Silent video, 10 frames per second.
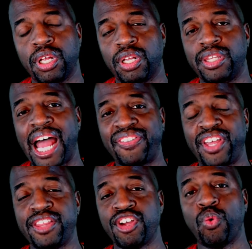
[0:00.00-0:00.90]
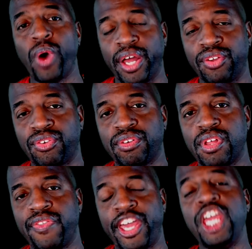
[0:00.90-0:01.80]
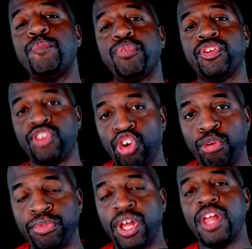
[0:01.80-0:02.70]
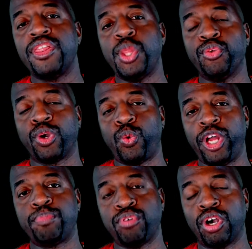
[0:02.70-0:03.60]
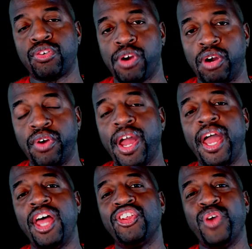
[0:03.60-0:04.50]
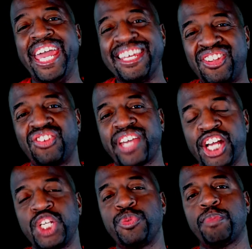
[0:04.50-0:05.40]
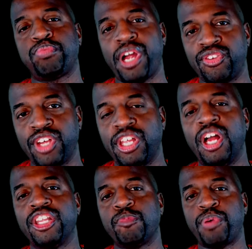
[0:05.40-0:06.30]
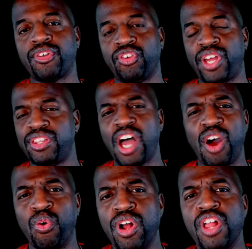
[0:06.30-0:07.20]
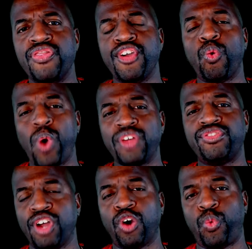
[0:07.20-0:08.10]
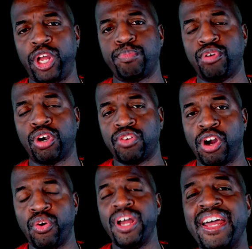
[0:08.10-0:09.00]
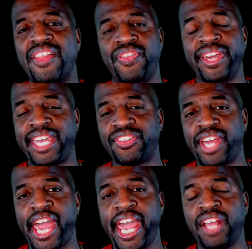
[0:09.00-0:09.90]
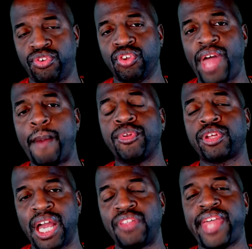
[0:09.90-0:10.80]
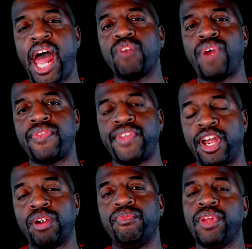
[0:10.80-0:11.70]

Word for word: Not that there was. That he presumed there was a quid pro quo so his discussion with the president, the president said, no, there was no quid pro quo. They get the aid. So that was cut down right there.